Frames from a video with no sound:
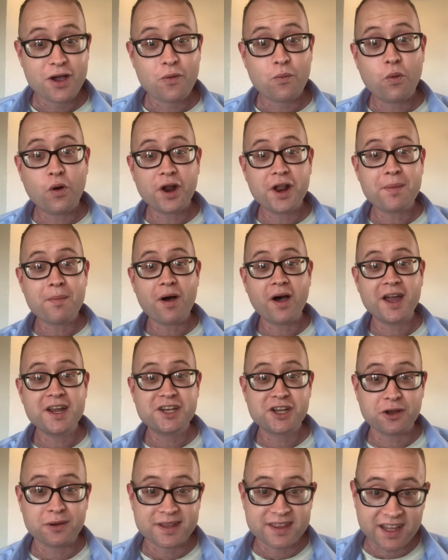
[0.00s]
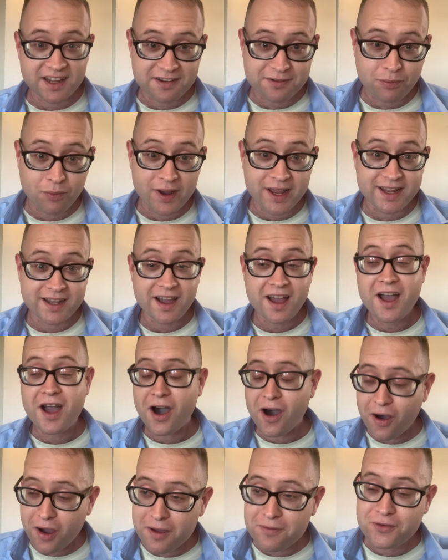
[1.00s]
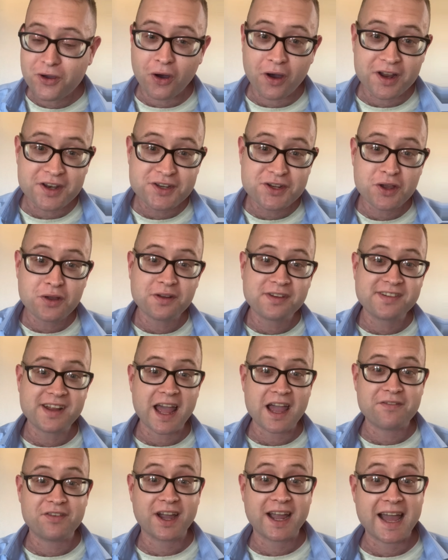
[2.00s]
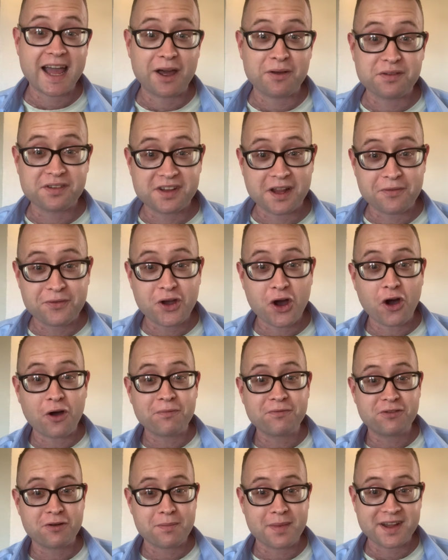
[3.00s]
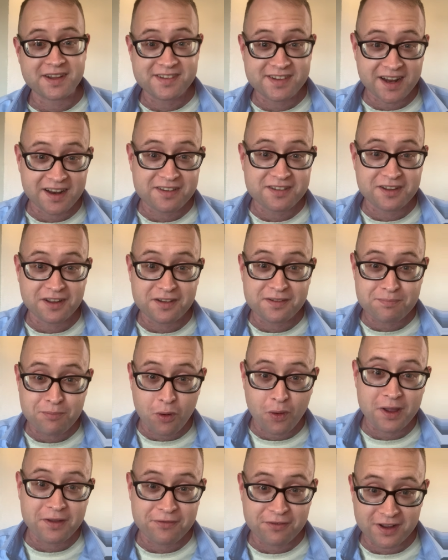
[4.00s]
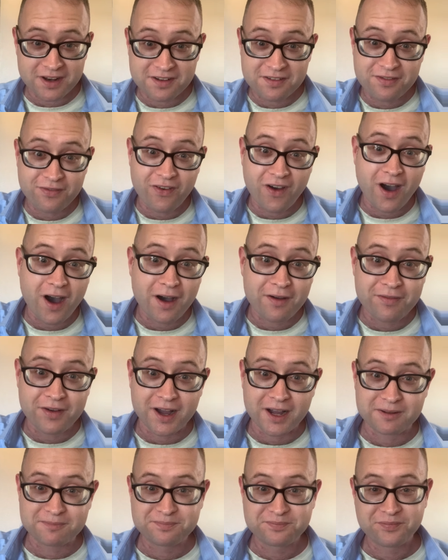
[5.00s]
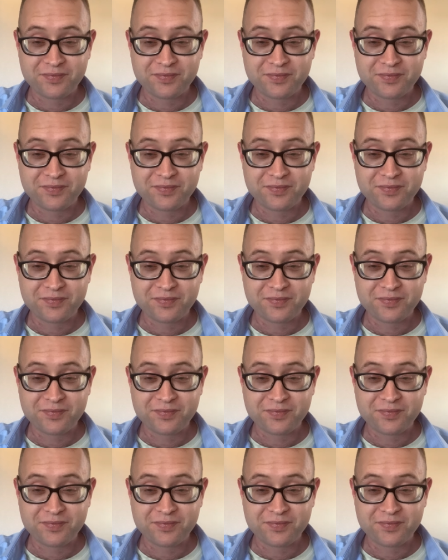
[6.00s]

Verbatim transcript: What am I doing this week? I've got a new set of accounts. I've got them from my sister's boyfriend's father.